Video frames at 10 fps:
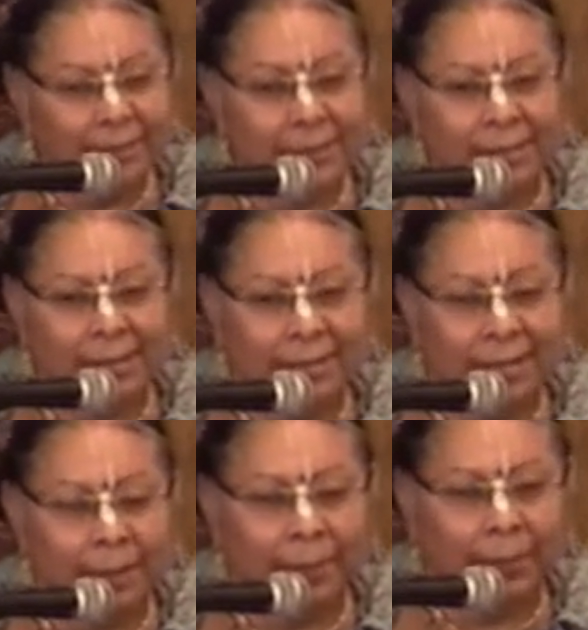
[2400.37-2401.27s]
gives this
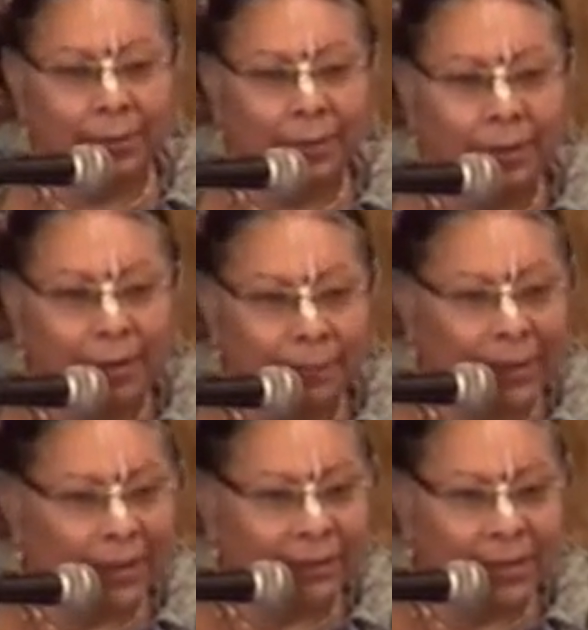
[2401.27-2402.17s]
example,
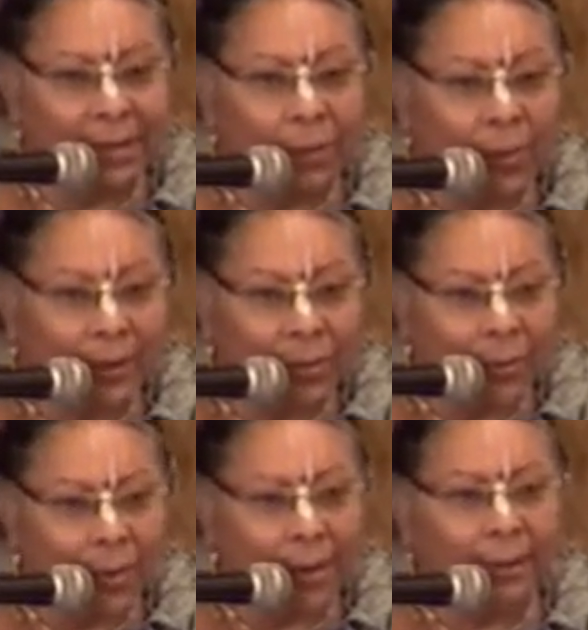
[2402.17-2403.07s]
Bhagavad Gita
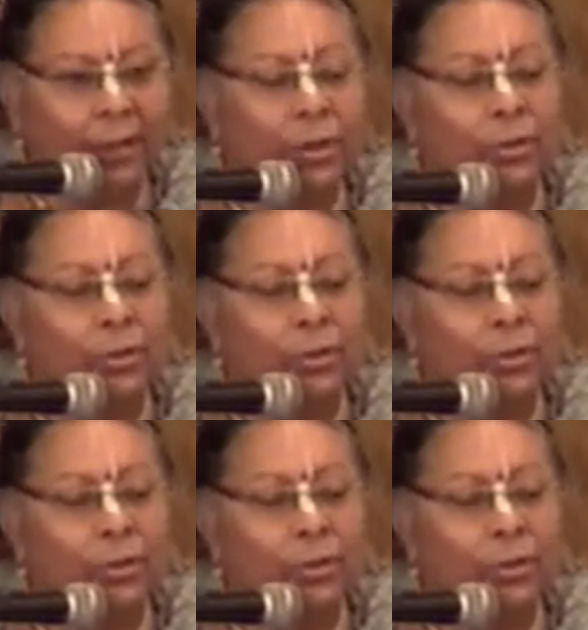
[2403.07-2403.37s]
101.